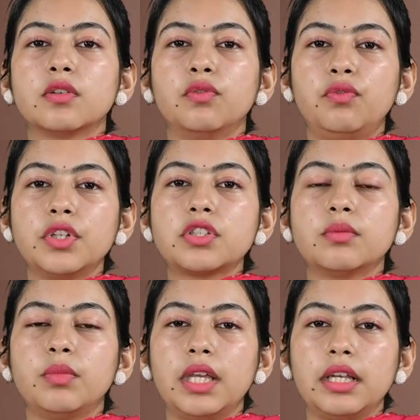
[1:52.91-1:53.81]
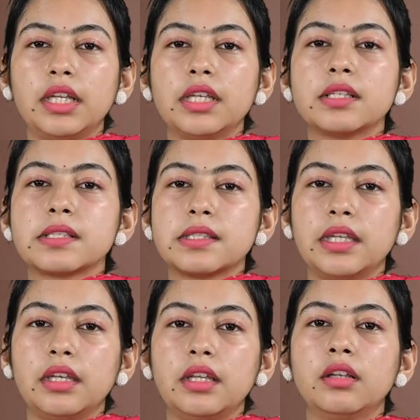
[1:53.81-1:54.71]
which mainly
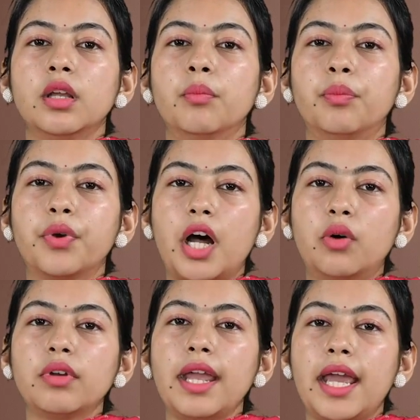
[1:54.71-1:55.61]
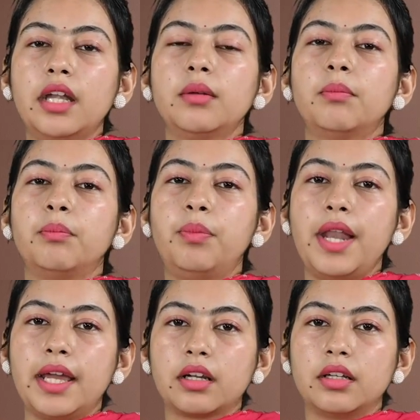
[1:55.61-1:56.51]
seen in brown and
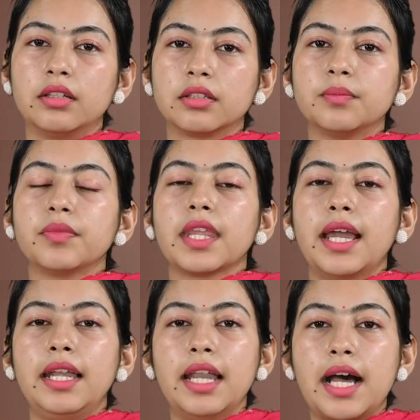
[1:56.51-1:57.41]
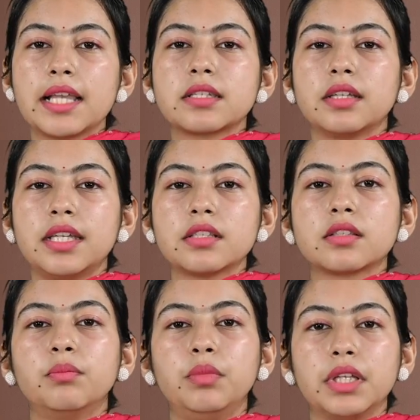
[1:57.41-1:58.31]
black color. And last
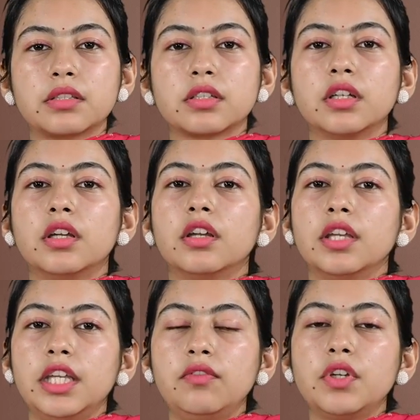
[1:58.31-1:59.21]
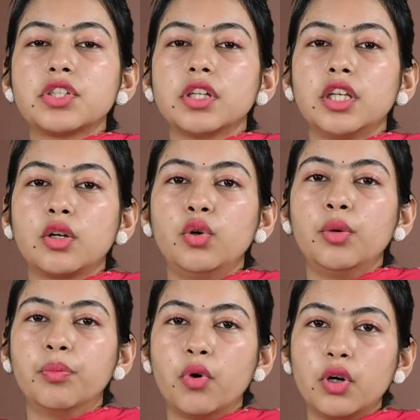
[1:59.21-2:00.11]
is mixed, in which
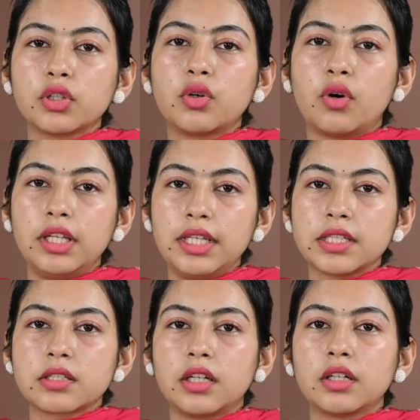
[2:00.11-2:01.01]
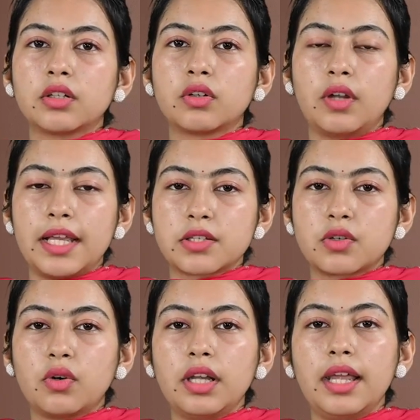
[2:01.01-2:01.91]
include both
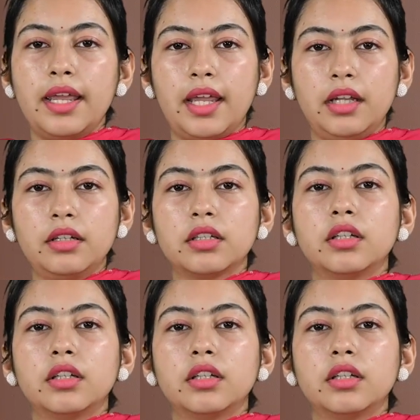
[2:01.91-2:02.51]
cholesterol and